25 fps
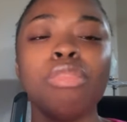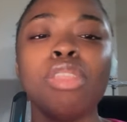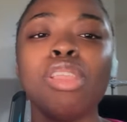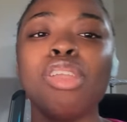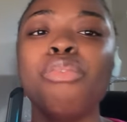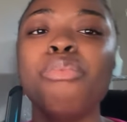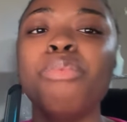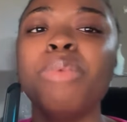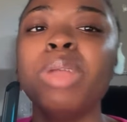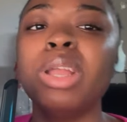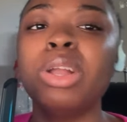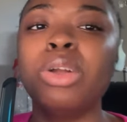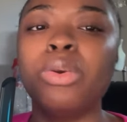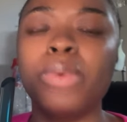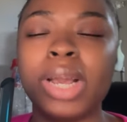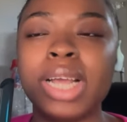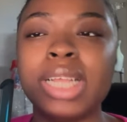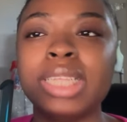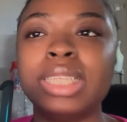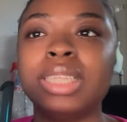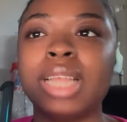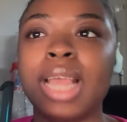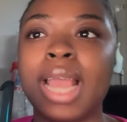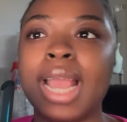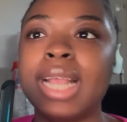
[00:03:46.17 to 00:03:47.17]

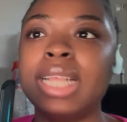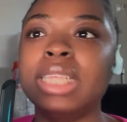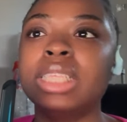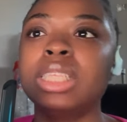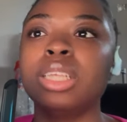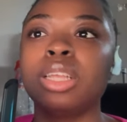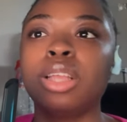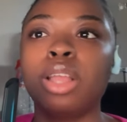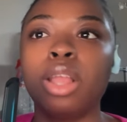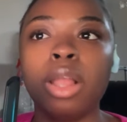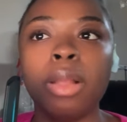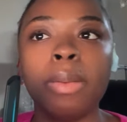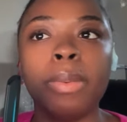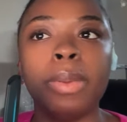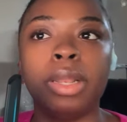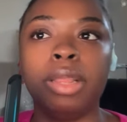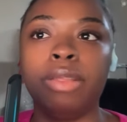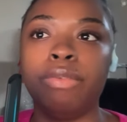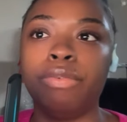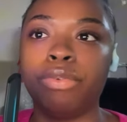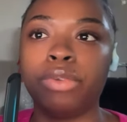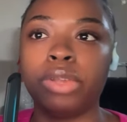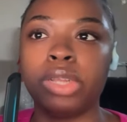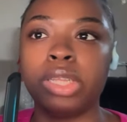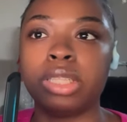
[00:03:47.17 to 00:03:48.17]
request a security
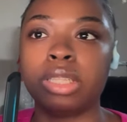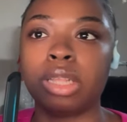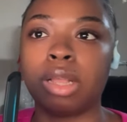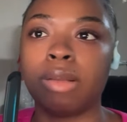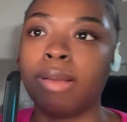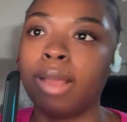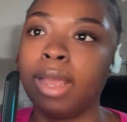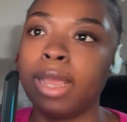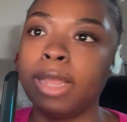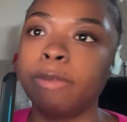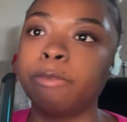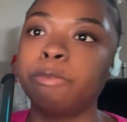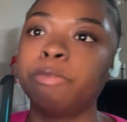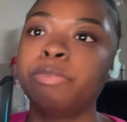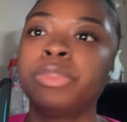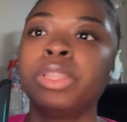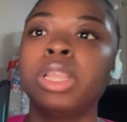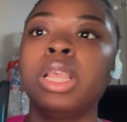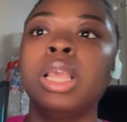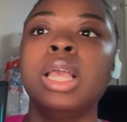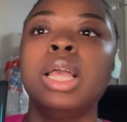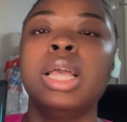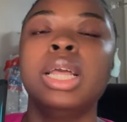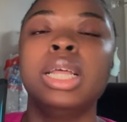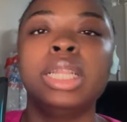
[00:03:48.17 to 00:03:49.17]
freeze, all right?
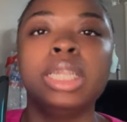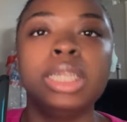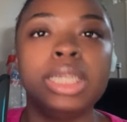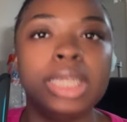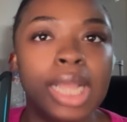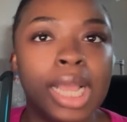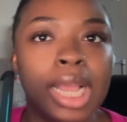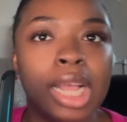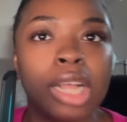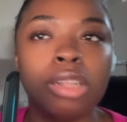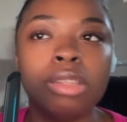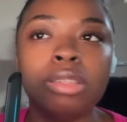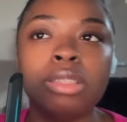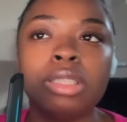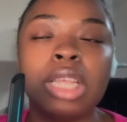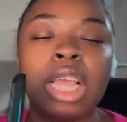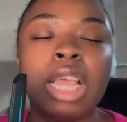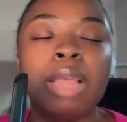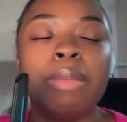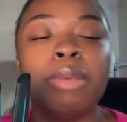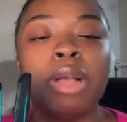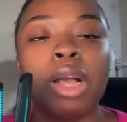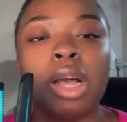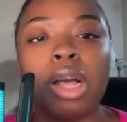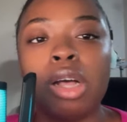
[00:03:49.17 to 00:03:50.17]
Now,
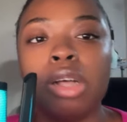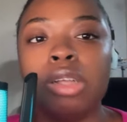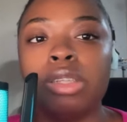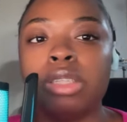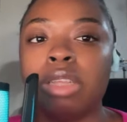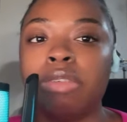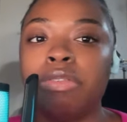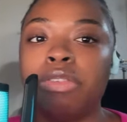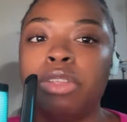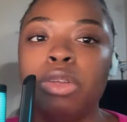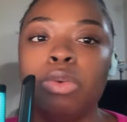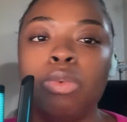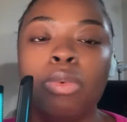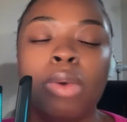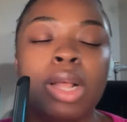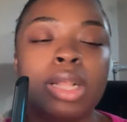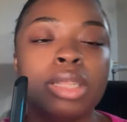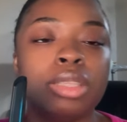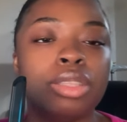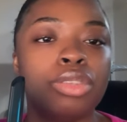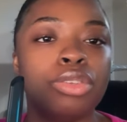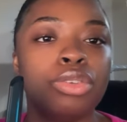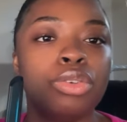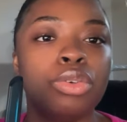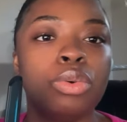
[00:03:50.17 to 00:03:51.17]
same goes. If you
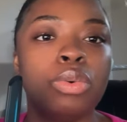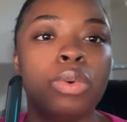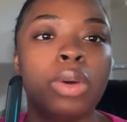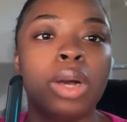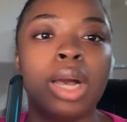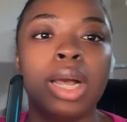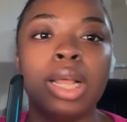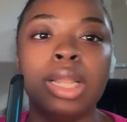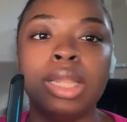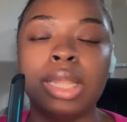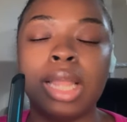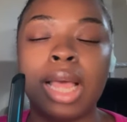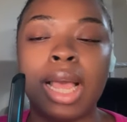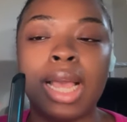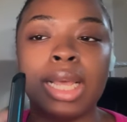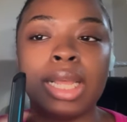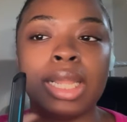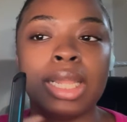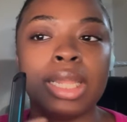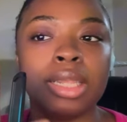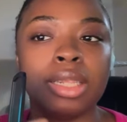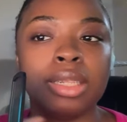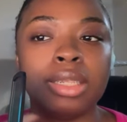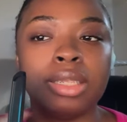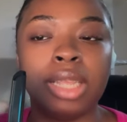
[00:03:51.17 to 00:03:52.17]
want to
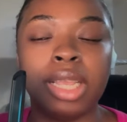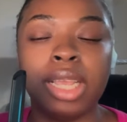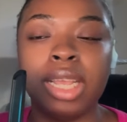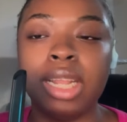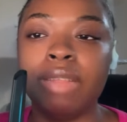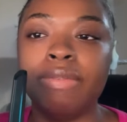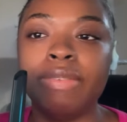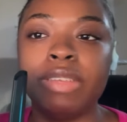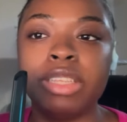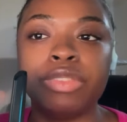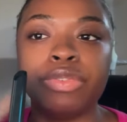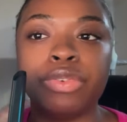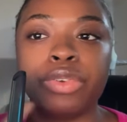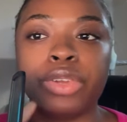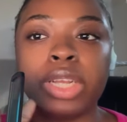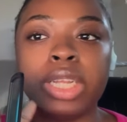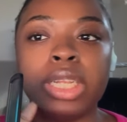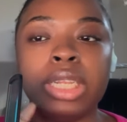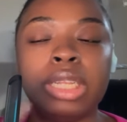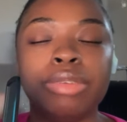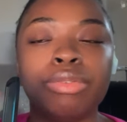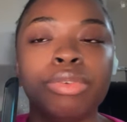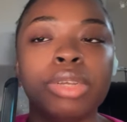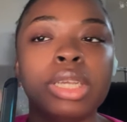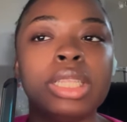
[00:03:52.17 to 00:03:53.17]
unlock Innovis for
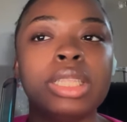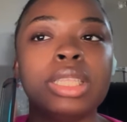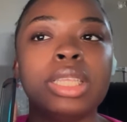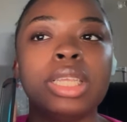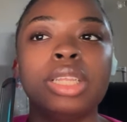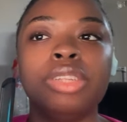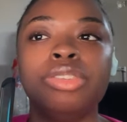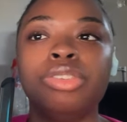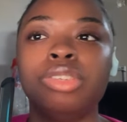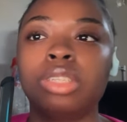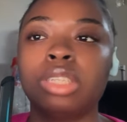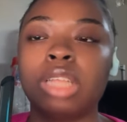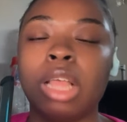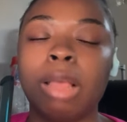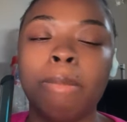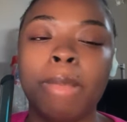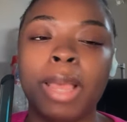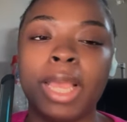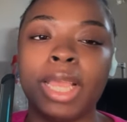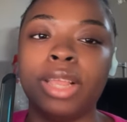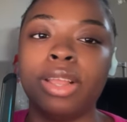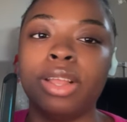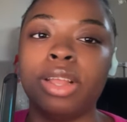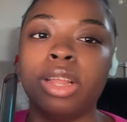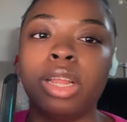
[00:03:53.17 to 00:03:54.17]
any reason, just come
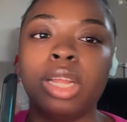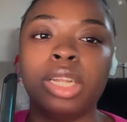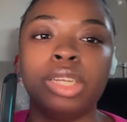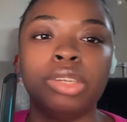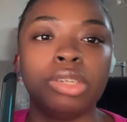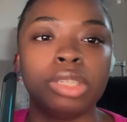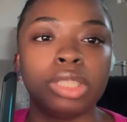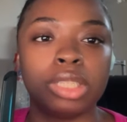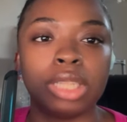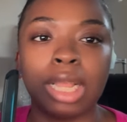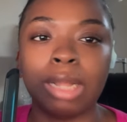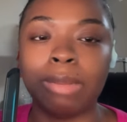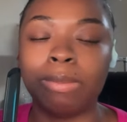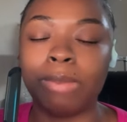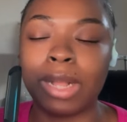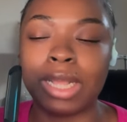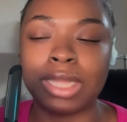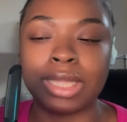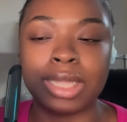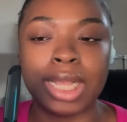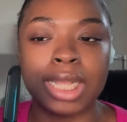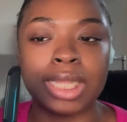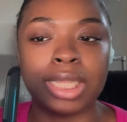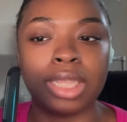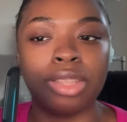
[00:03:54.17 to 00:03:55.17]
back here and do the same
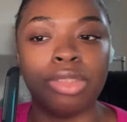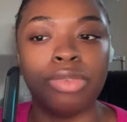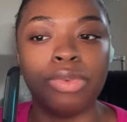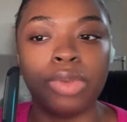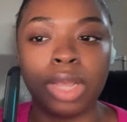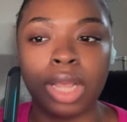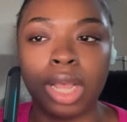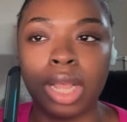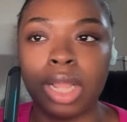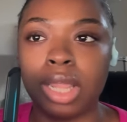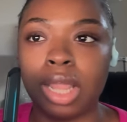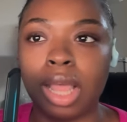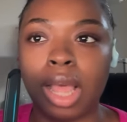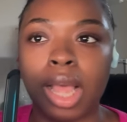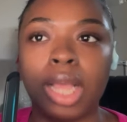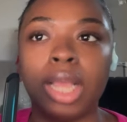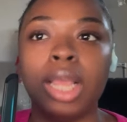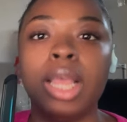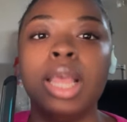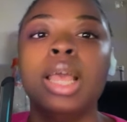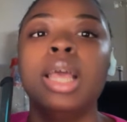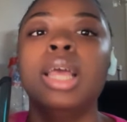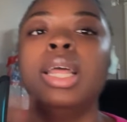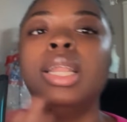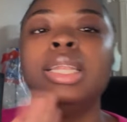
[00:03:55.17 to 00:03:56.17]
process, and you can unlock.
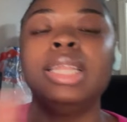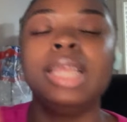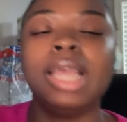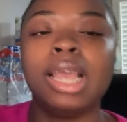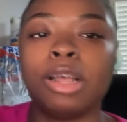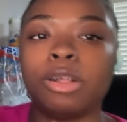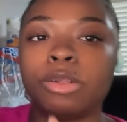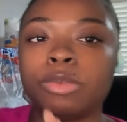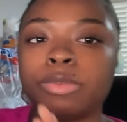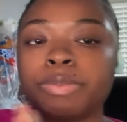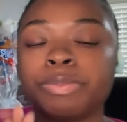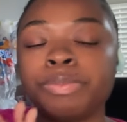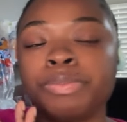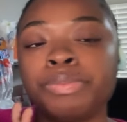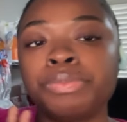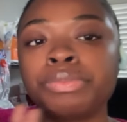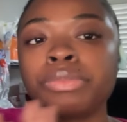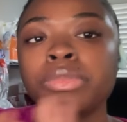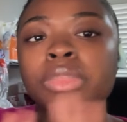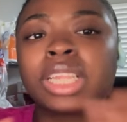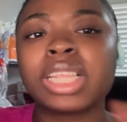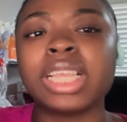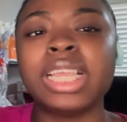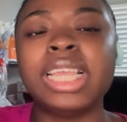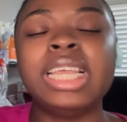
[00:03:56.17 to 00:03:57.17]
Now,
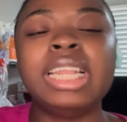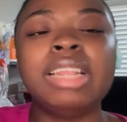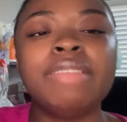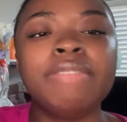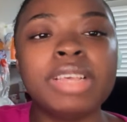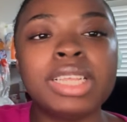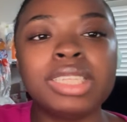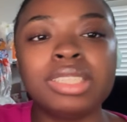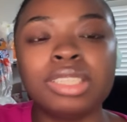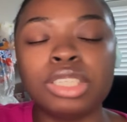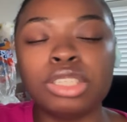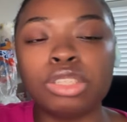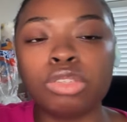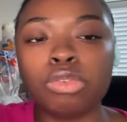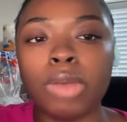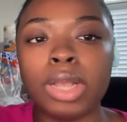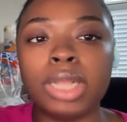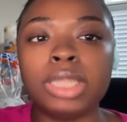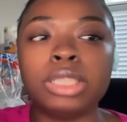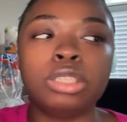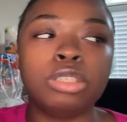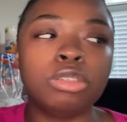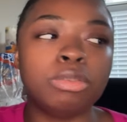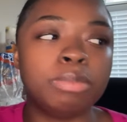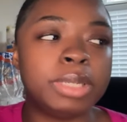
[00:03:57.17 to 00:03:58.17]
Innovis is
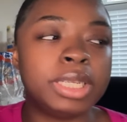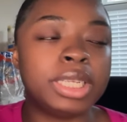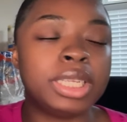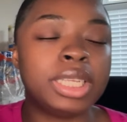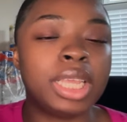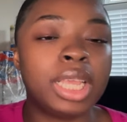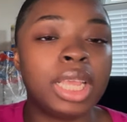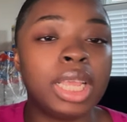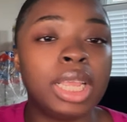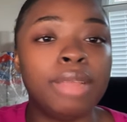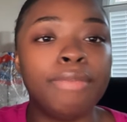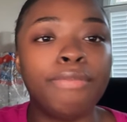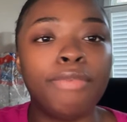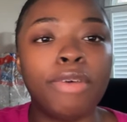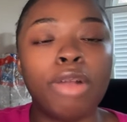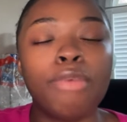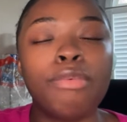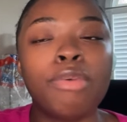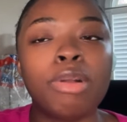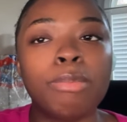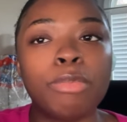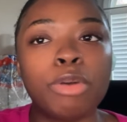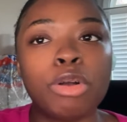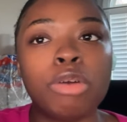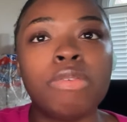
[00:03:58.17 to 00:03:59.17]
going to be key for
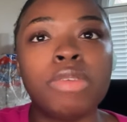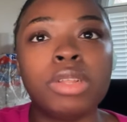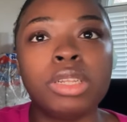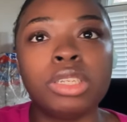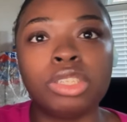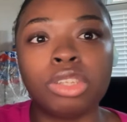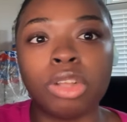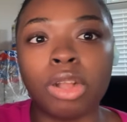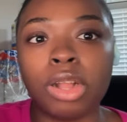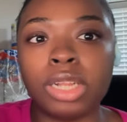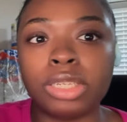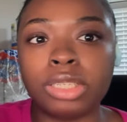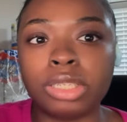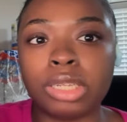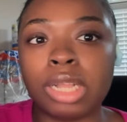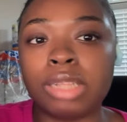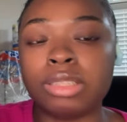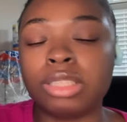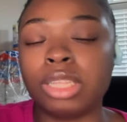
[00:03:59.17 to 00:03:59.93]
removing charge-offs.